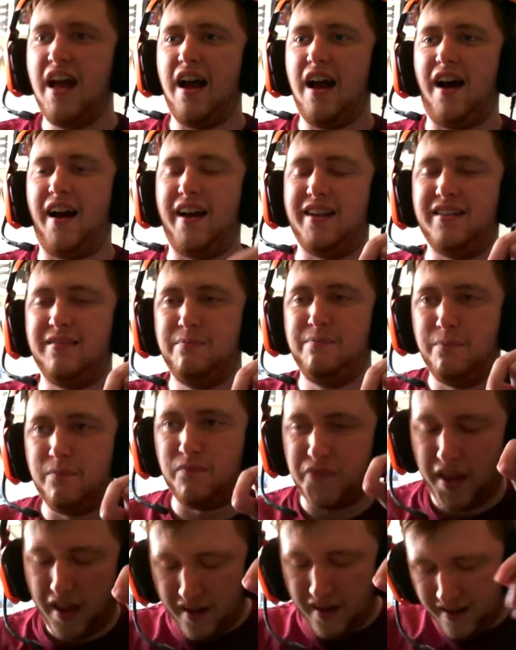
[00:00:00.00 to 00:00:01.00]

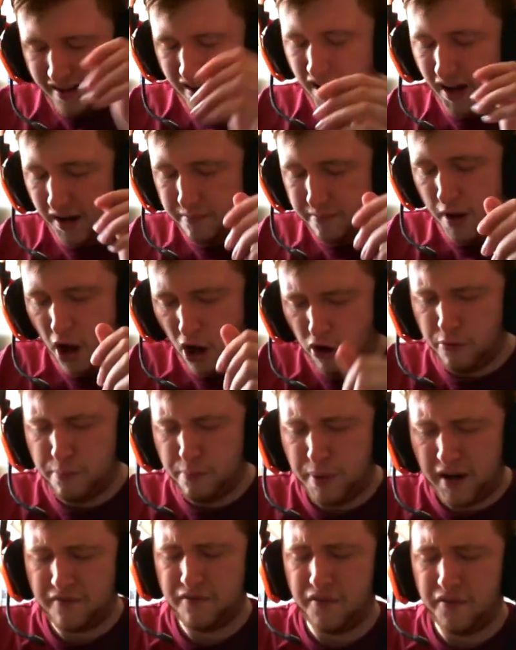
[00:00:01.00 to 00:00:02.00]
I'm
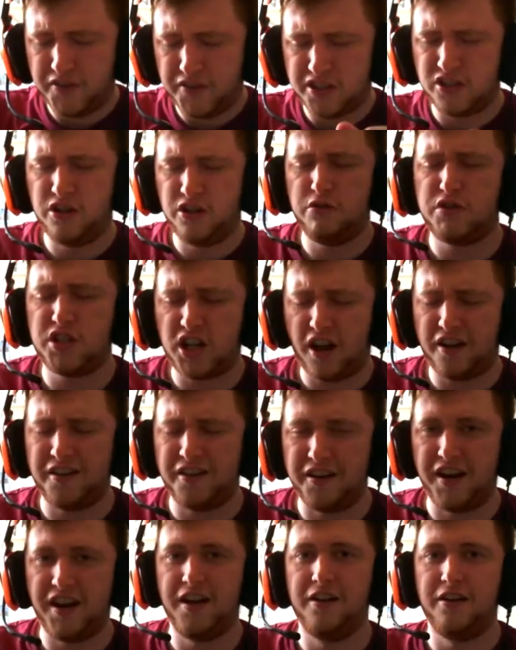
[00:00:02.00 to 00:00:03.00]
hoping that this new
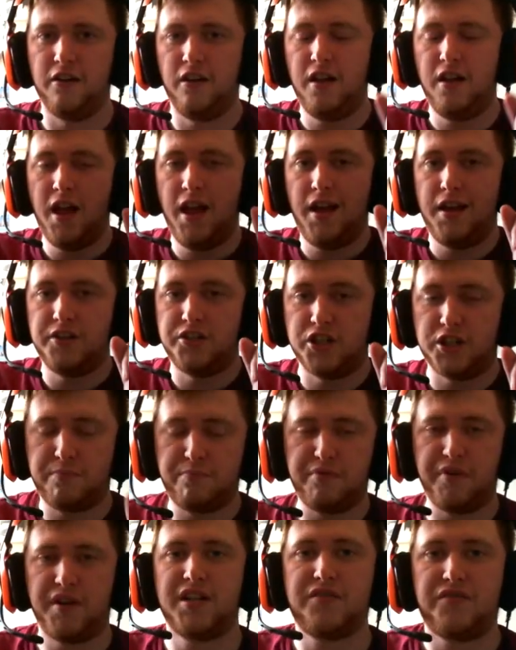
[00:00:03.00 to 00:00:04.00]
Silent Hill just
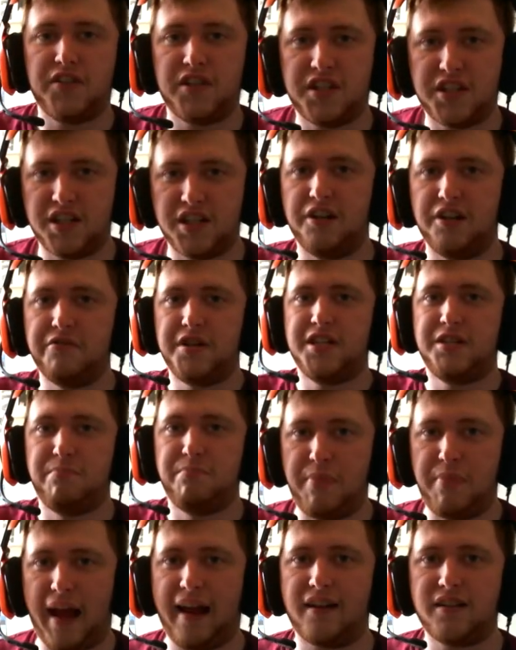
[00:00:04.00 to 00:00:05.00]
brings the series
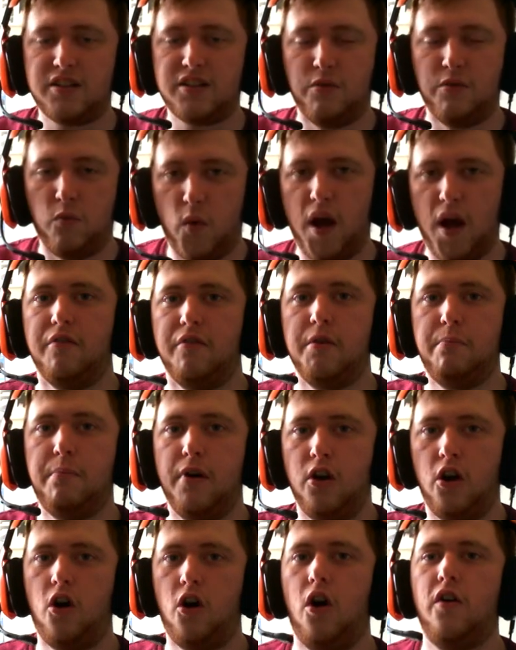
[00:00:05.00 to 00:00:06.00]
back to where it
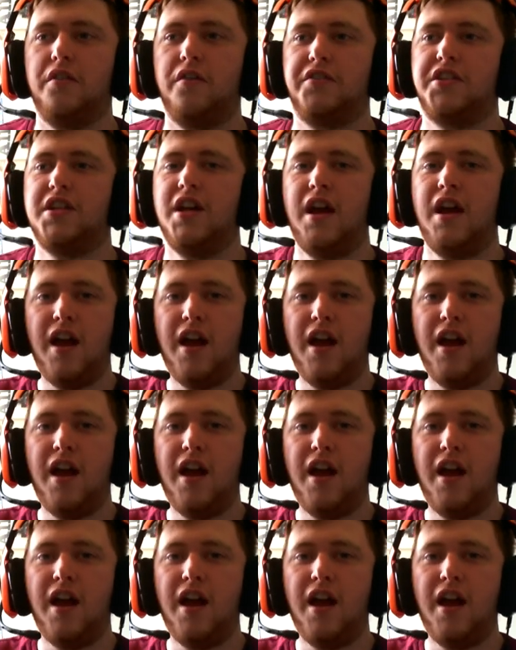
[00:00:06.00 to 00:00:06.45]
belongs,